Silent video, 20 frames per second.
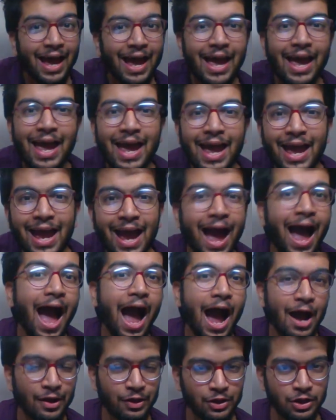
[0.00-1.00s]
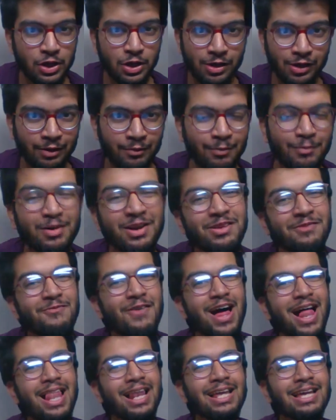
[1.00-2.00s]
Hey, how are you doing, everybody?
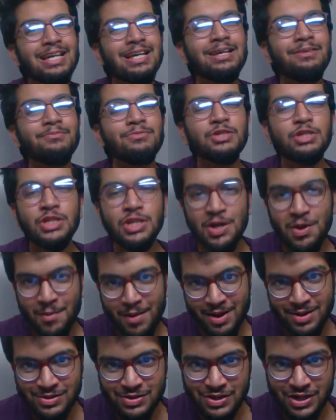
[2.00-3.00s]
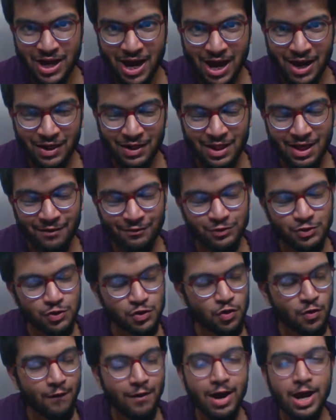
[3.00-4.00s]
Welcome to my channel.
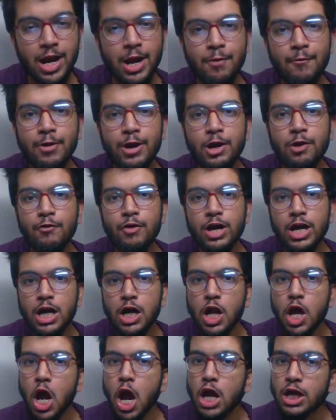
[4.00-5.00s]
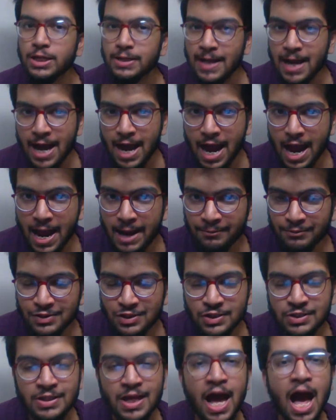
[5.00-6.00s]
After a very long time, this
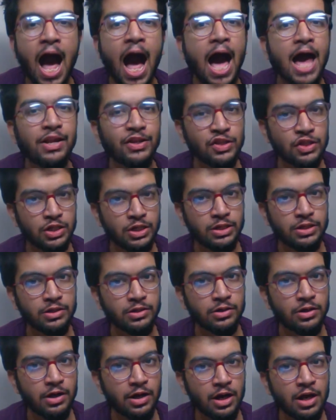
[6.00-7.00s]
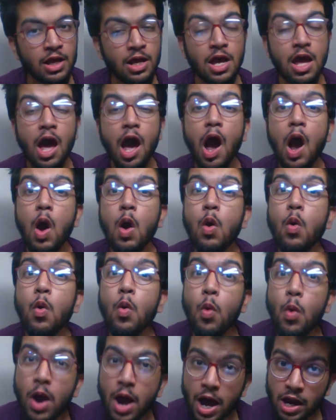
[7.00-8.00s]
is another
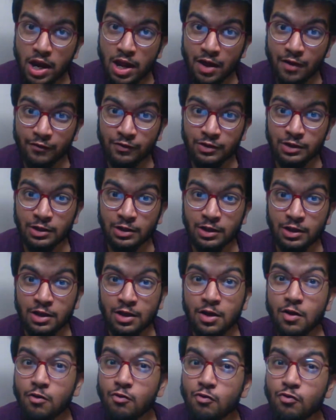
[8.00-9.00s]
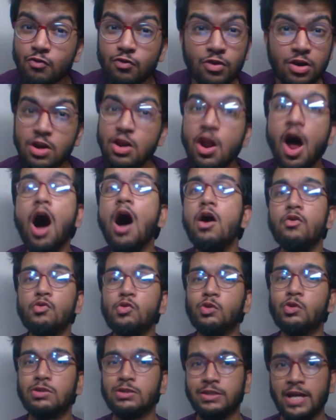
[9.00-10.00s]
one of the
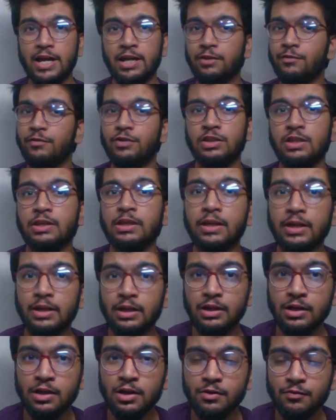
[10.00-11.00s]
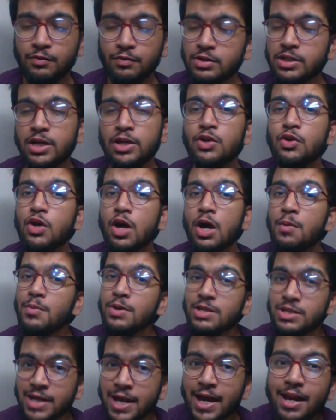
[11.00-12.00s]
vlogs kind of a thing which I do on
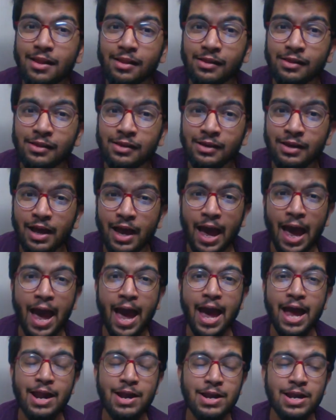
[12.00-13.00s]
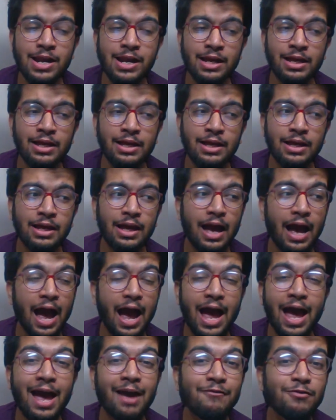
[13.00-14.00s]
my channel. And
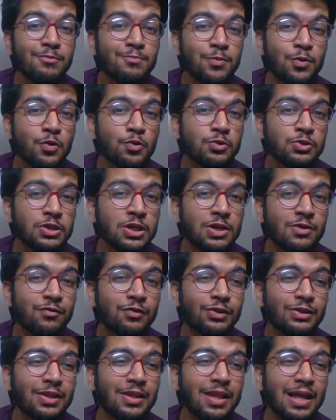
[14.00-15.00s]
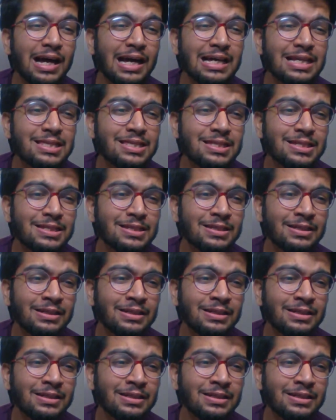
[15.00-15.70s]
I haven't posted for the last...